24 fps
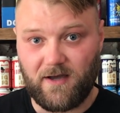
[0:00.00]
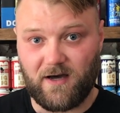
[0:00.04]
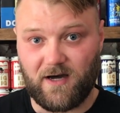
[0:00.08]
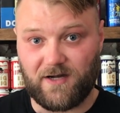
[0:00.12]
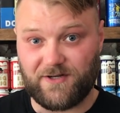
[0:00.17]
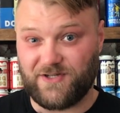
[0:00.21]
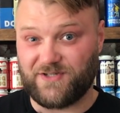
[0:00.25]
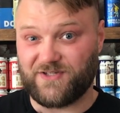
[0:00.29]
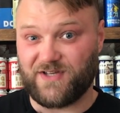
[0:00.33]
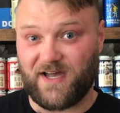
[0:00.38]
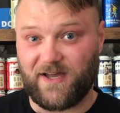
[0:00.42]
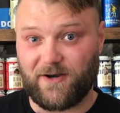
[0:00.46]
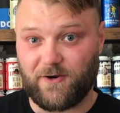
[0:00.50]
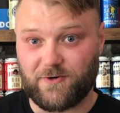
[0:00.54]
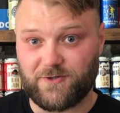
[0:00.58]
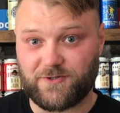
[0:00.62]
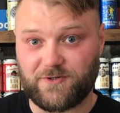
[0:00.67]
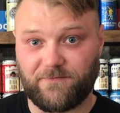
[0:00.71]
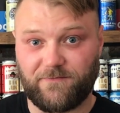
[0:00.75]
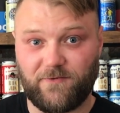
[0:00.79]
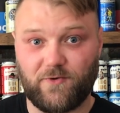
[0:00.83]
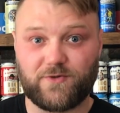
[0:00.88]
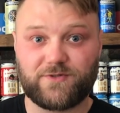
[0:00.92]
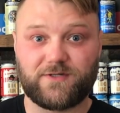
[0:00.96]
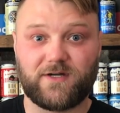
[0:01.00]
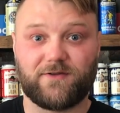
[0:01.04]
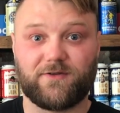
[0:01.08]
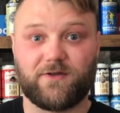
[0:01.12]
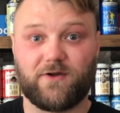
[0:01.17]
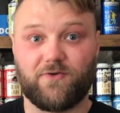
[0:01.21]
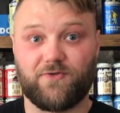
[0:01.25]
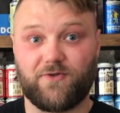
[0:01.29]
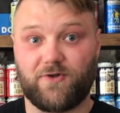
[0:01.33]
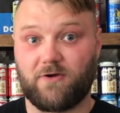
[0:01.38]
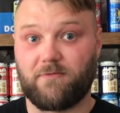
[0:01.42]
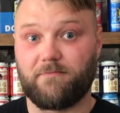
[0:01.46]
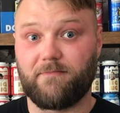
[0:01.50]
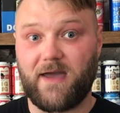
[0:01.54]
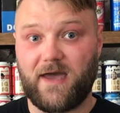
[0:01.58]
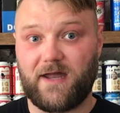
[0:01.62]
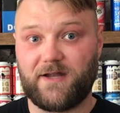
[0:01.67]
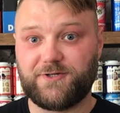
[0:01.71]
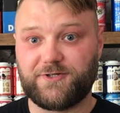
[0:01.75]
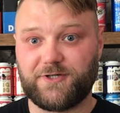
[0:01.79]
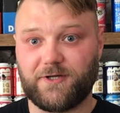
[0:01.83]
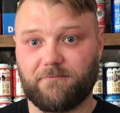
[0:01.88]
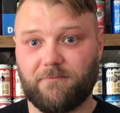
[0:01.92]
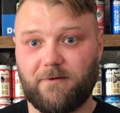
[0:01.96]
designers or folks out there that are
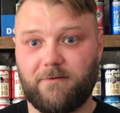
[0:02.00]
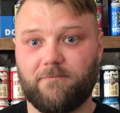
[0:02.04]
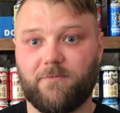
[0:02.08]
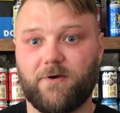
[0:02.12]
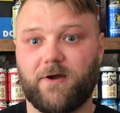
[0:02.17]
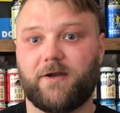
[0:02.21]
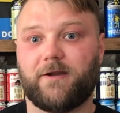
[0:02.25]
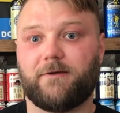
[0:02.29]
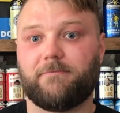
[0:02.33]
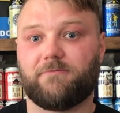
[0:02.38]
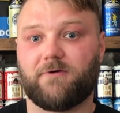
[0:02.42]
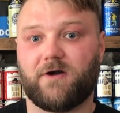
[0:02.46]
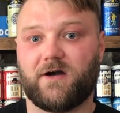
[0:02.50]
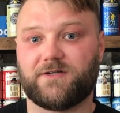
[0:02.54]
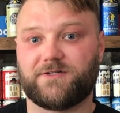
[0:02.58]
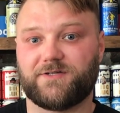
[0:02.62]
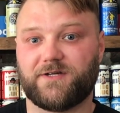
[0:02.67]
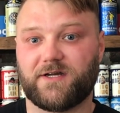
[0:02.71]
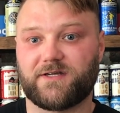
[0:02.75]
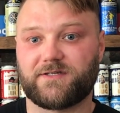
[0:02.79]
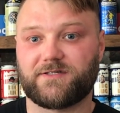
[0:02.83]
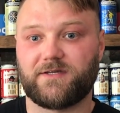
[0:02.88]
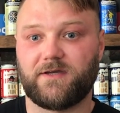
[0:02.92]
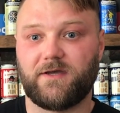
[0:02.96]
managing rebranding projects,